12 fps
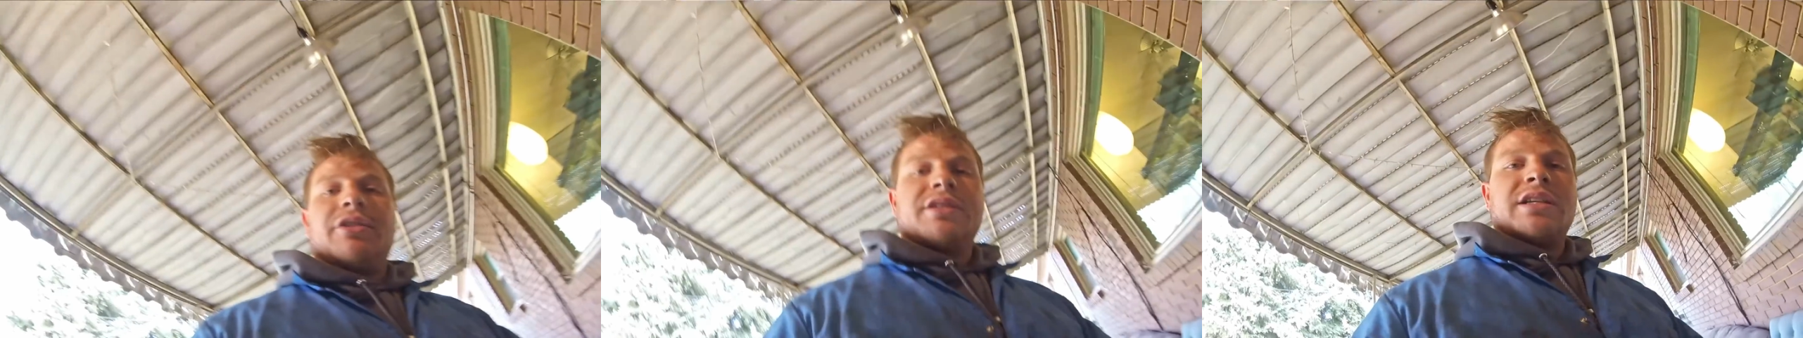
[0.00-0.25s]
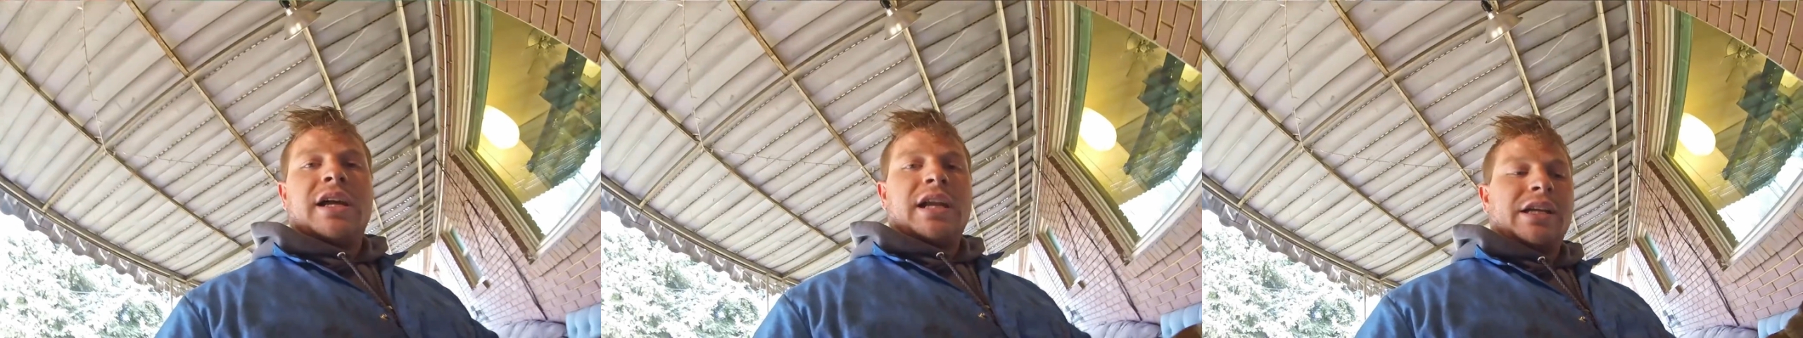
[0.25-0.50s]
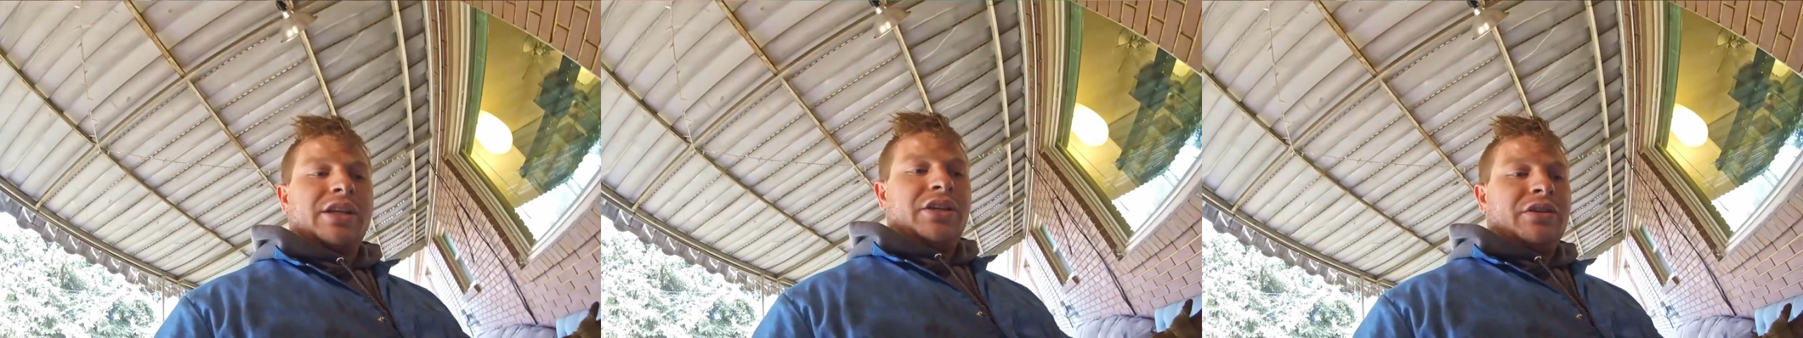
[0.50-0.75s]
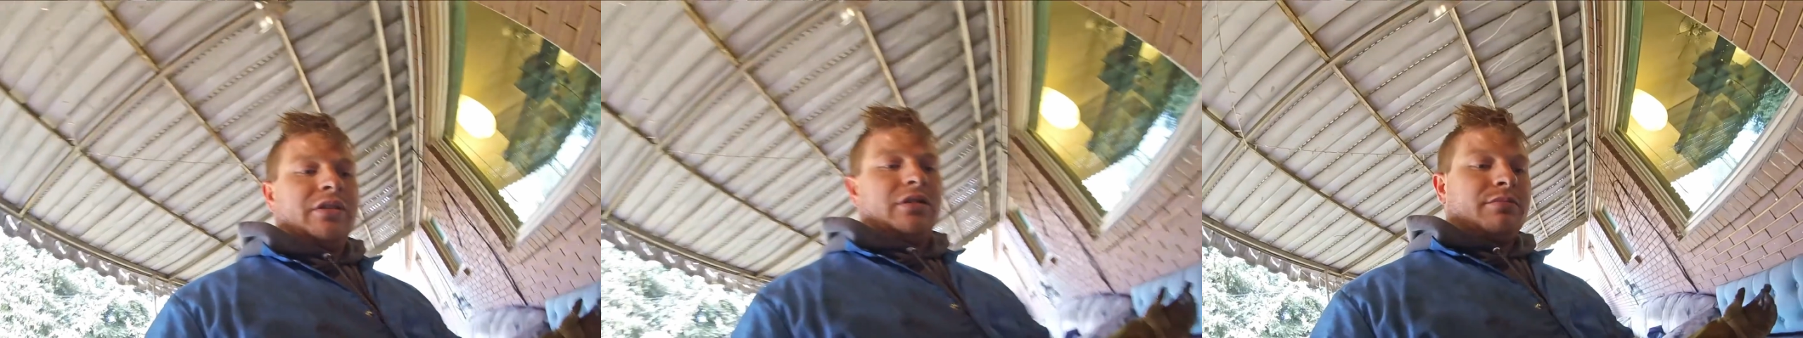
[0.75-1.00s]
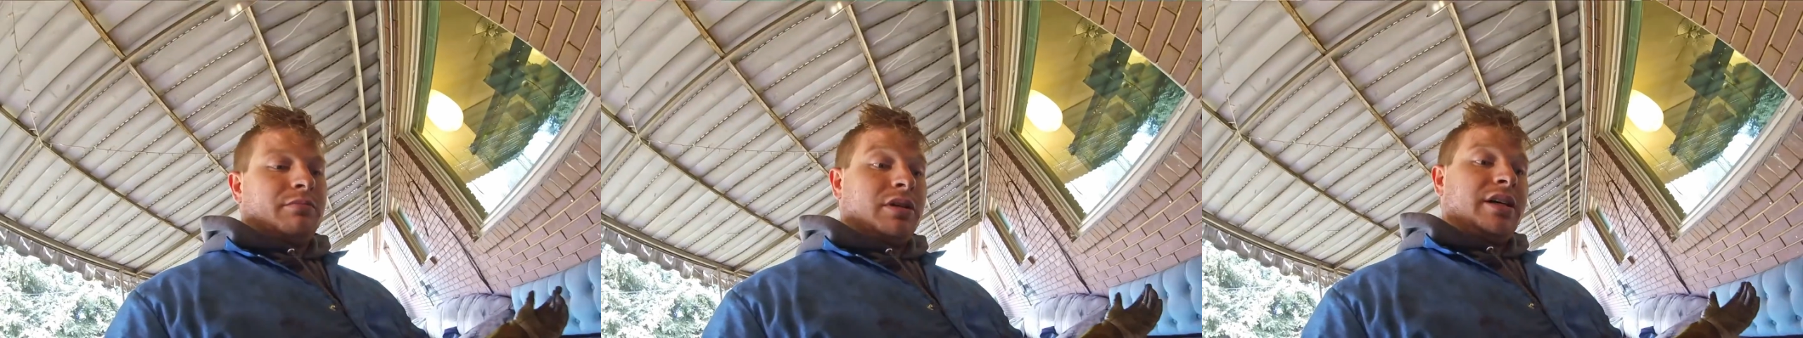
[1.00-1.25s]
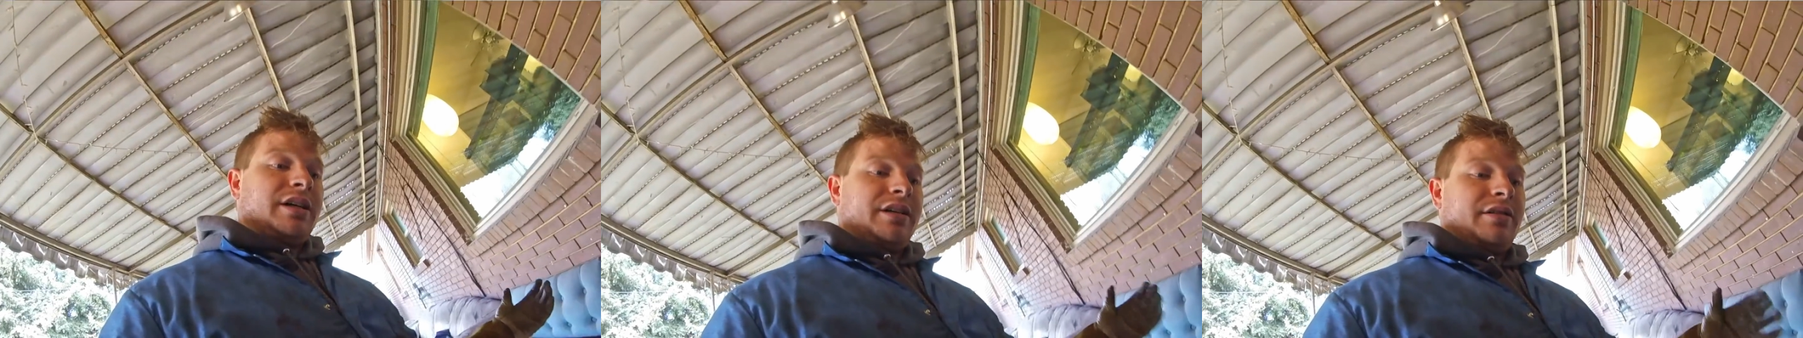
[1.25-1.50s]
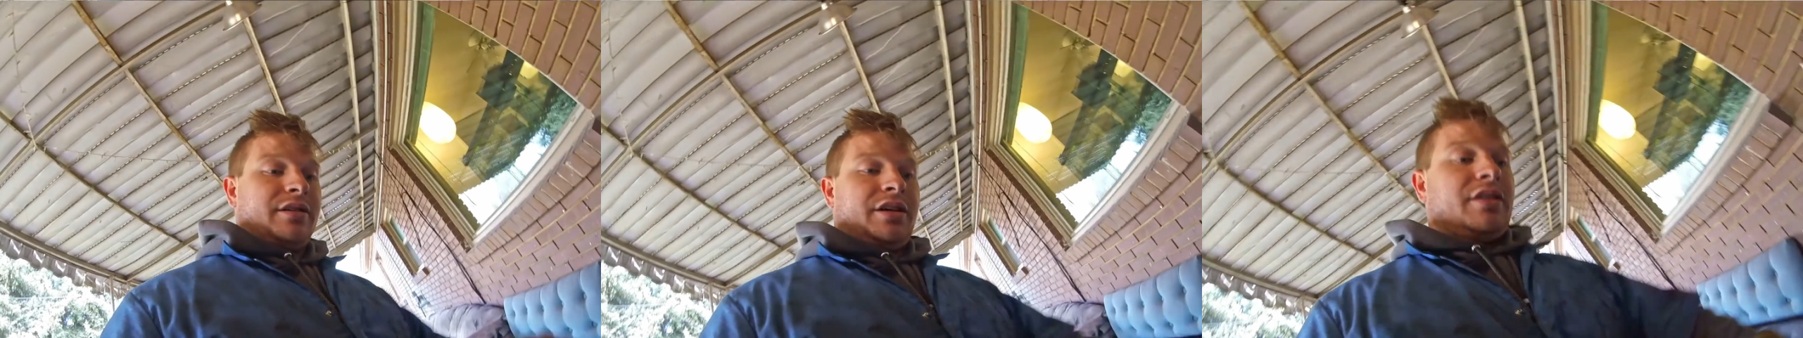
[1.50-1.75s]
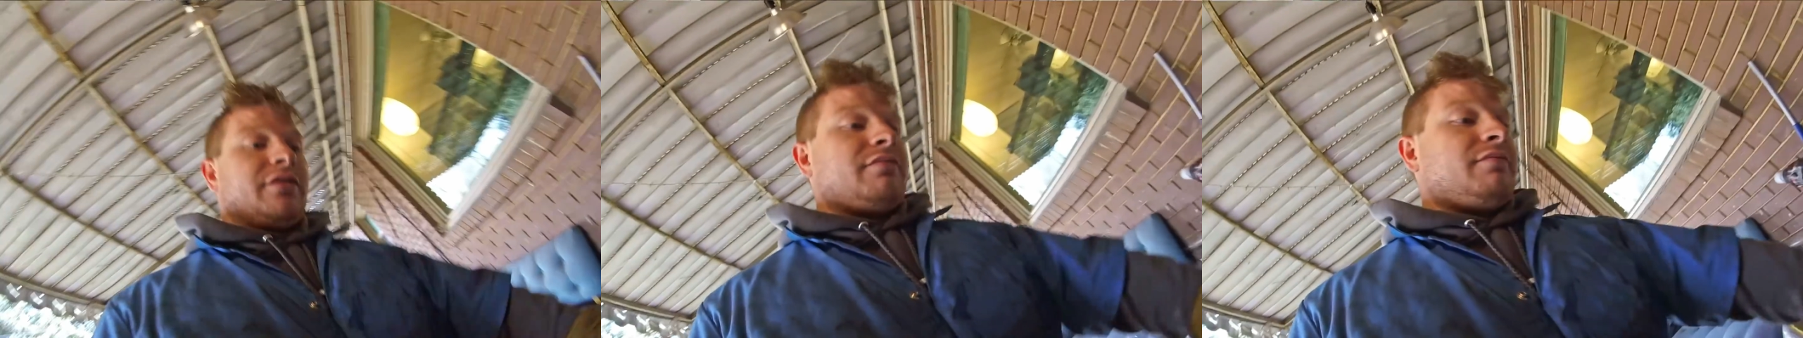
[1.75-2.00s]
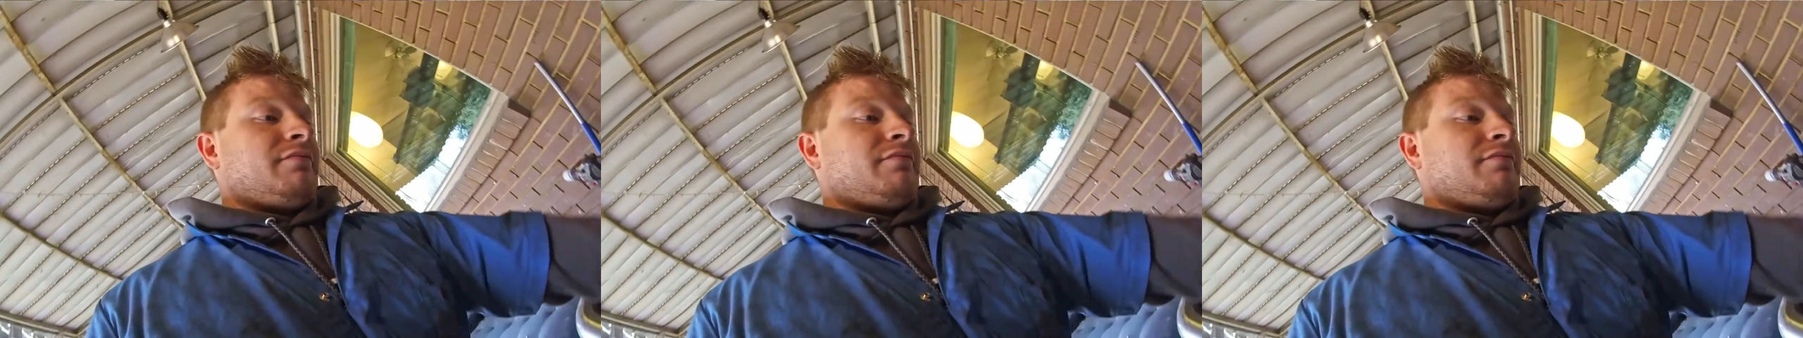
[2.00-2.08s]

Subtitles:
know it's not ideal, but it